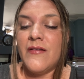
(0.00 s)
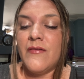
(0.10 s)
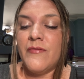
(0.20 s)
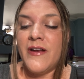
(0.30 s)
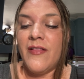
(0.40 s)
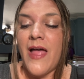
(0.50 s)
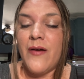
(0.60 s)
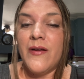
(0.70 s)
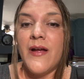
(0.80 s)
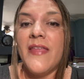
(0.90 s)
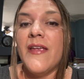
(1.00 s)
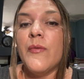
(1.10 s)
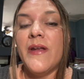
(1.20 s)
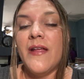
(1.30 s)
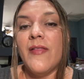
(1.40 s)
Read Aloud. I think
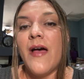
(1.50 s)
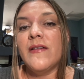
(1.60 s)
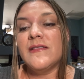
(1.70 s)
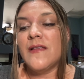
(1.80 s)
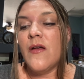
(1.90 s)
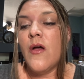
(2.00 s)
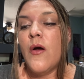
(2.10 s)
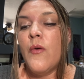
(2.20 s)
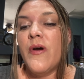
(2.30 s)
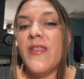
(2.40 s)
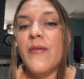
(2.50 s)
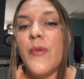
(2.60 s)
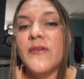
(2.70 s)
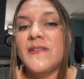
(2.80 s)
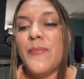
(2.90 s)
reading aloud is one of the
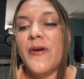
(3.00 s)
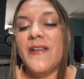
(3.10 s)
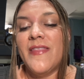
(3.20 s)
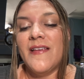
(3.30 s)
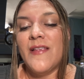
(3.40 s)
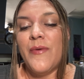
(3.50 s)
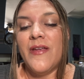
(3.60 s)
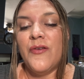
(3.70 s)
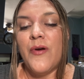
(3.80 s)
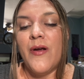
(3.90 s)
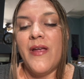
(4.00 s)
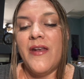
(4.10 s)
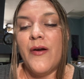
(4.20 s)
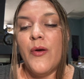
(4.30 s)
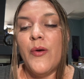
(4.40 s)
most important things that we can do
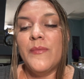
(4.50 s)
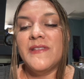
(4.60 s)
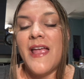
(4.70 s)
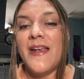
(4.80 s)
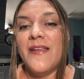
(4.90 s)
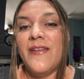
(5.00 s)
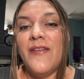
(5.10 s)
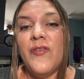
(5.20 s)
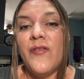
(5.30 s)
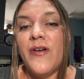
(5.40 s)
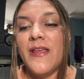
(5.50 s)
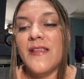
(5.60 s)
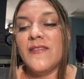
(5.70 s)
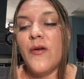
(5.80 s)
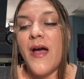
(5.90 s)
in our homes. And even if our
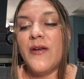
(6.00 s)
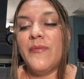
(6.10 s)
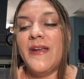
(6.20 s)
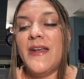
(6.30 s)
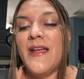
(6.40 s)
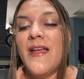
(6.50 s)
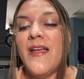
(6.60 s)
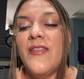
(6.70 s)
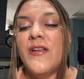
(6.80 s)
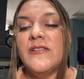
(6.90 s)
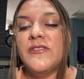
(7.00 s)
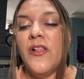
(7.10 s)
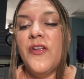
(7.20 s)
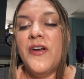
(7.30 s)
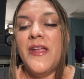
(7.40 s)
kids know how to read, they're still
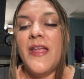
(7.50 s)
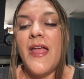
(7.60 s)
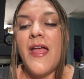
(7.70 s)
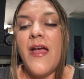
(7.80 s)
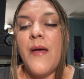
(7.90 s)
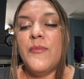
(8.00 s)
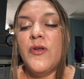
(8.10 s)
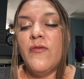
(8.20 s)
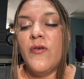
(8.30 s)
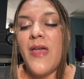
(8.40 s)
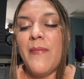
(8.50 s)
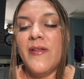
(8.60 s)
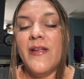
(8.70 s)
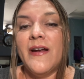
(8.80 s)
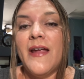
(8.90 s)
learning new
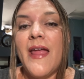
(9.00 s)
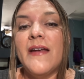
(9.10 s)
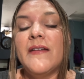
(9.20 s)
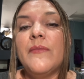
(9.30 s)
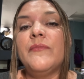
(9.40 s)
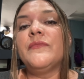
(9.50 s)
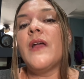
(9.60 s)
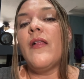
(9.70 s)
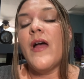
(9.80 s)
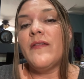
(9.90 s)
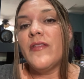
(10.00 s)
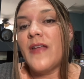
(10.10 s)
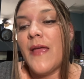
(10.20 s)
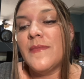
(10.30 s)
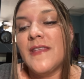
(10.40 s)
vocabulary, and a lot of the
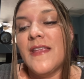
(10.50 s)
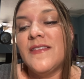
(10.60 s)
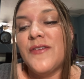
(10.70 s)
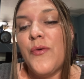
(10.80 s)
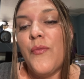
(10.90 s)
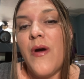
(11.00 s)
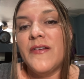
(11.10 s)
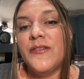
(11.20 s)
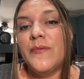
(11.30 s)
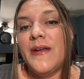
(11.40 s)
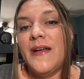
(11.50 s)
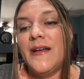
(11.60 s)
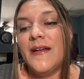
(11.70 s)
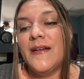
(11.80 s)
time kids don't want to read